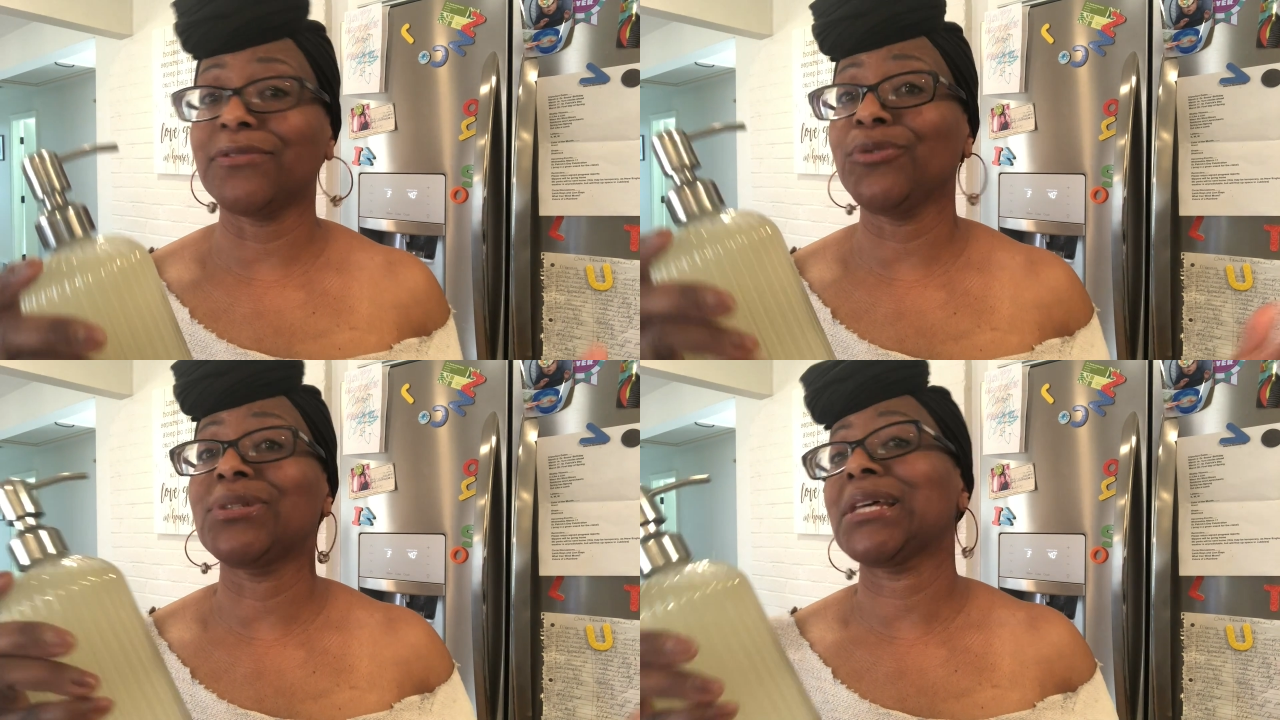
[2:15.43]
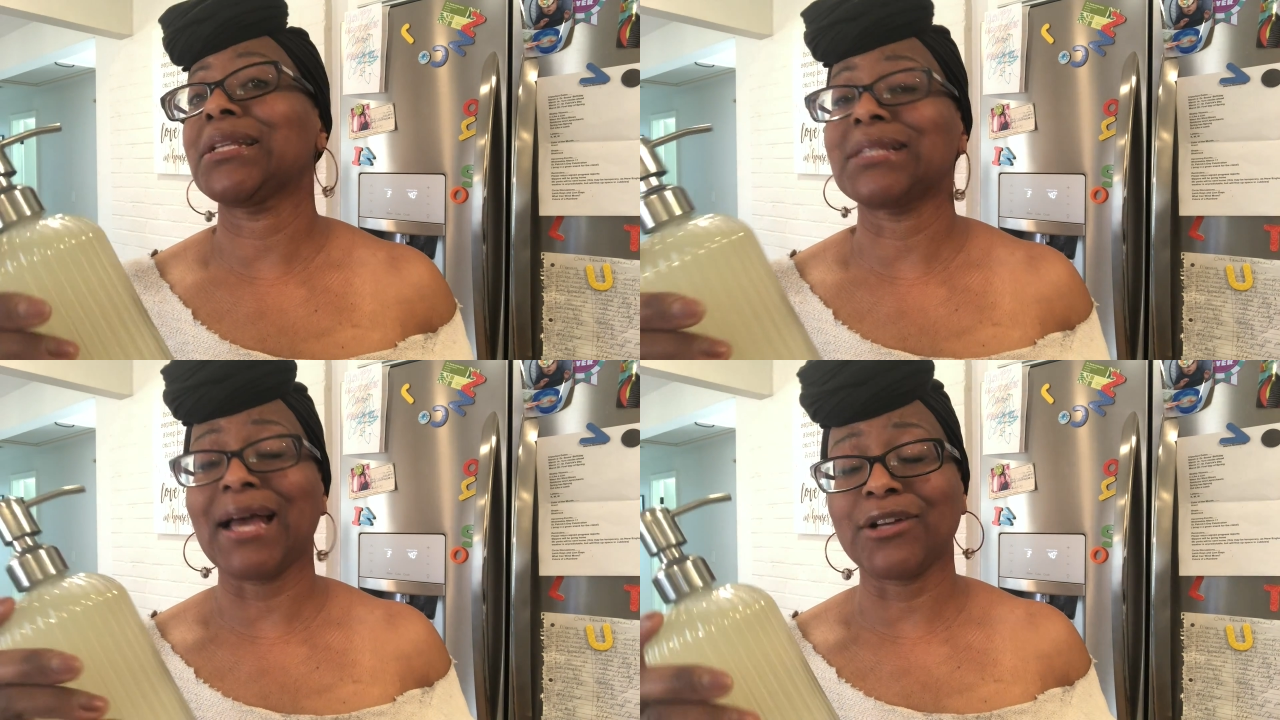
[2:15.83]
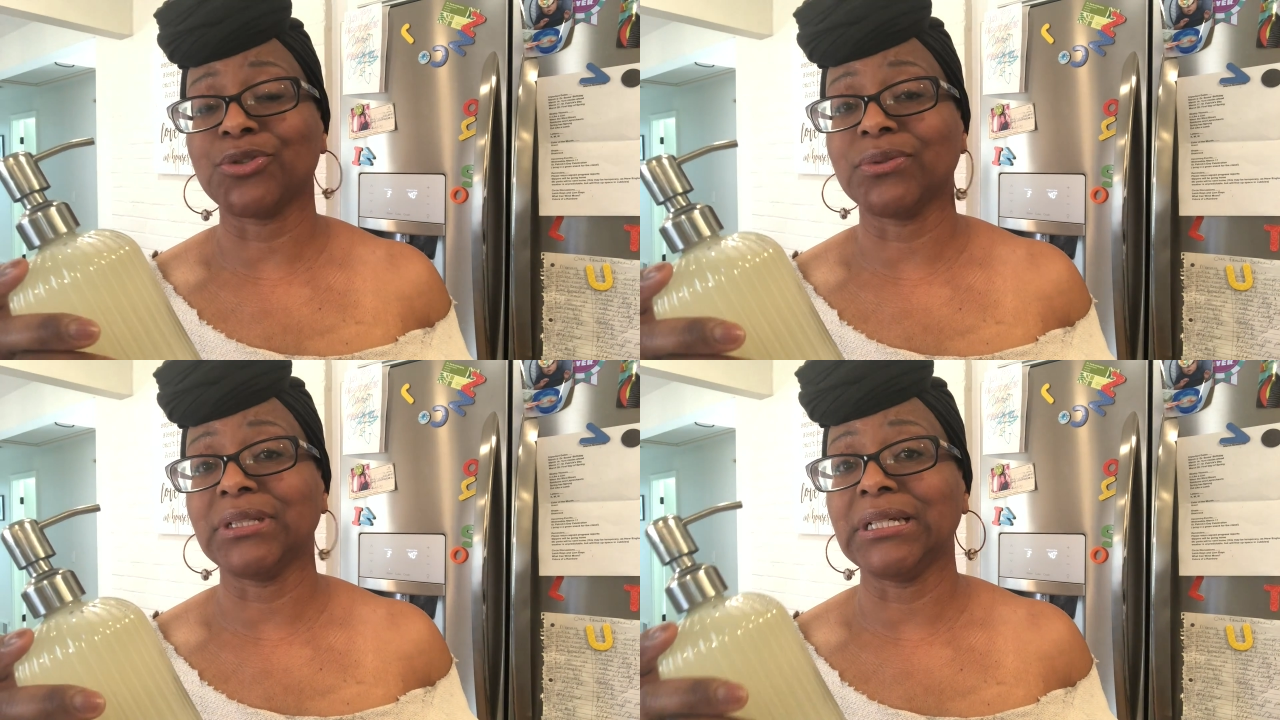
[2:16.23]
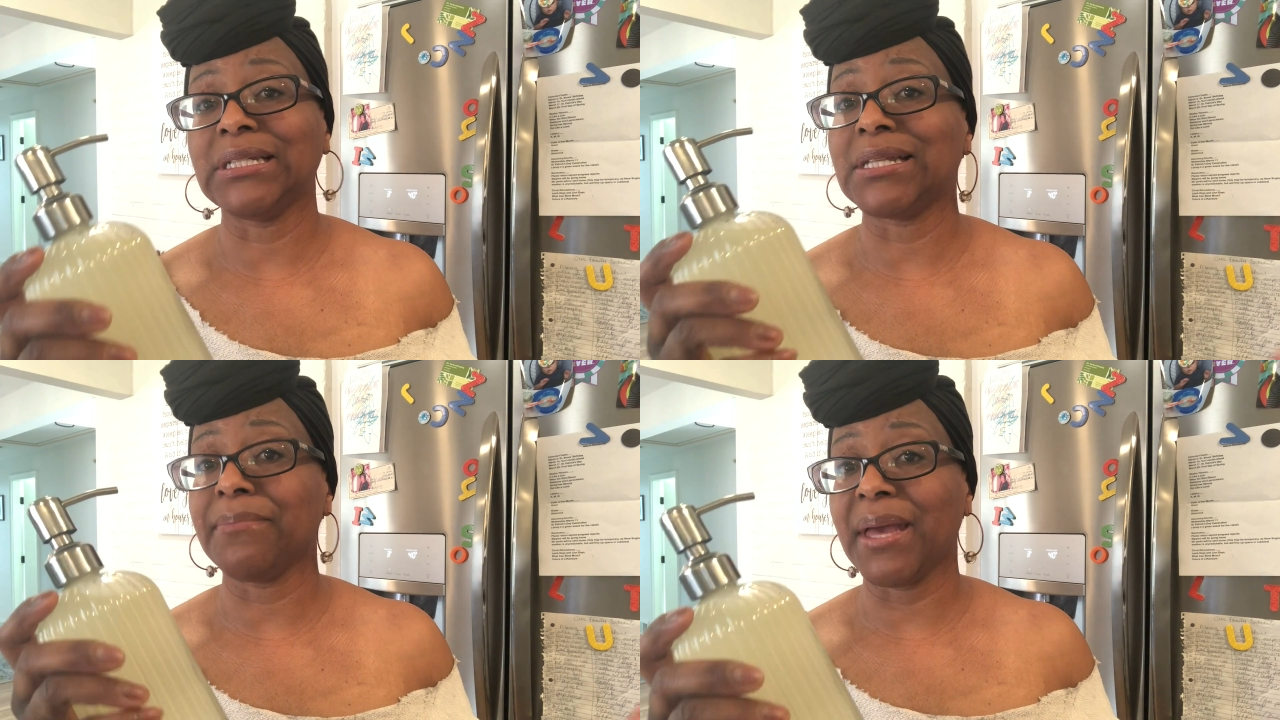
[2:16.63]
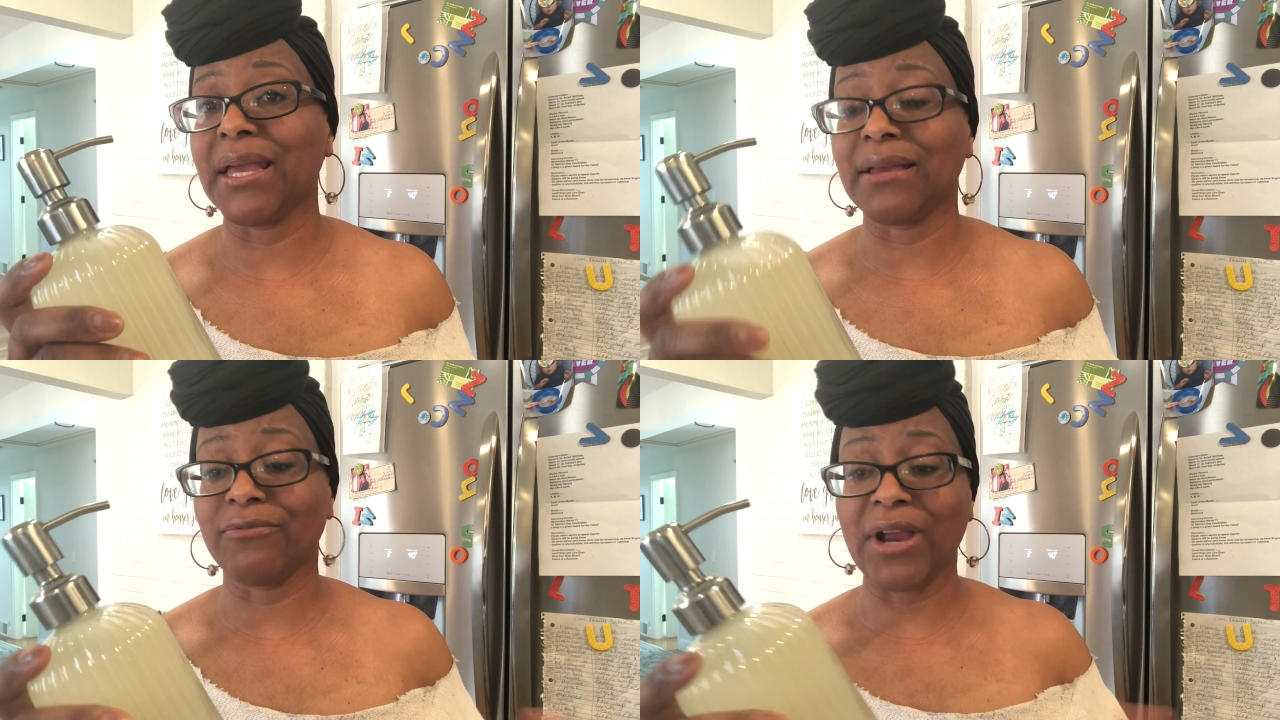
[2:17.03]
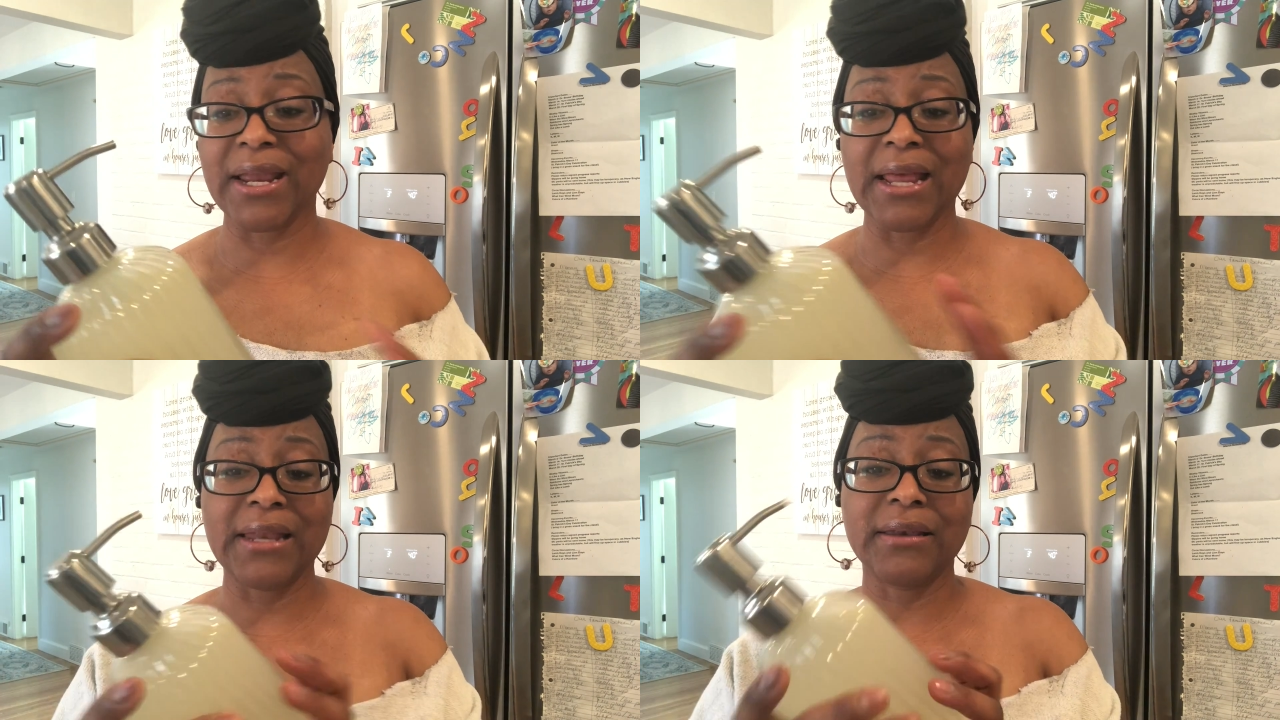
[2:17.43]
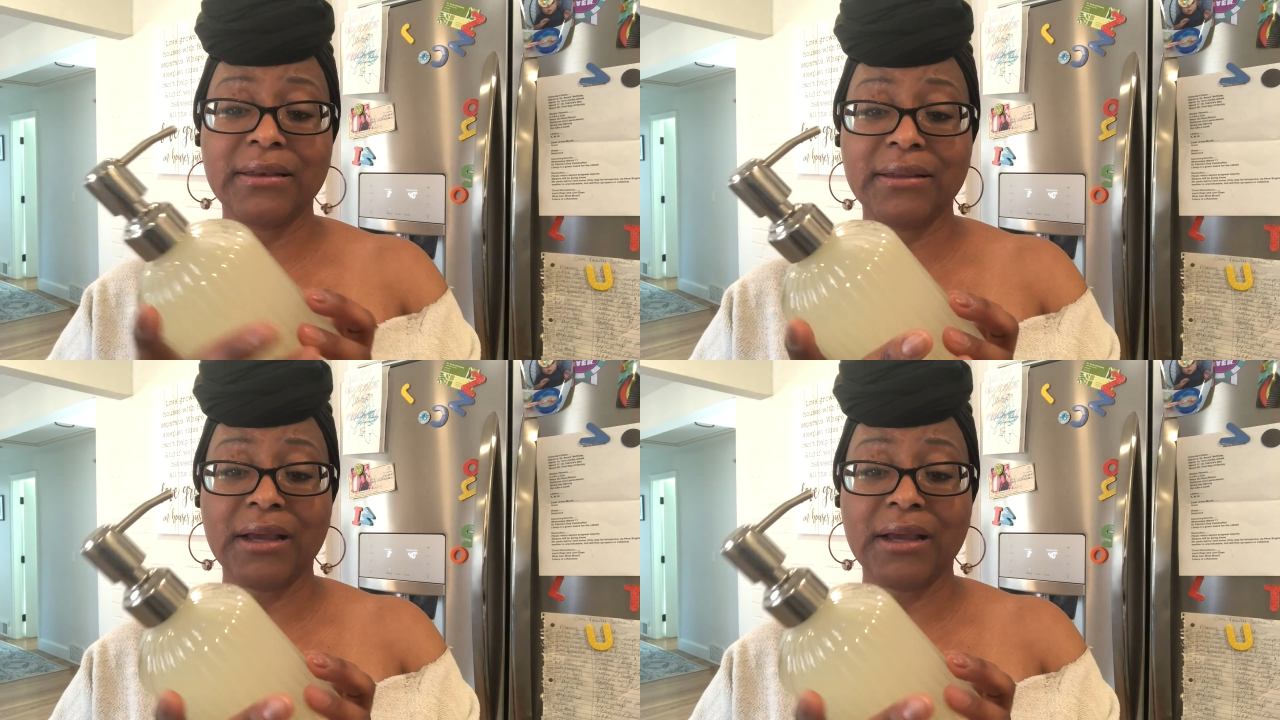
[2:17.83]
few cents actually to make, right? And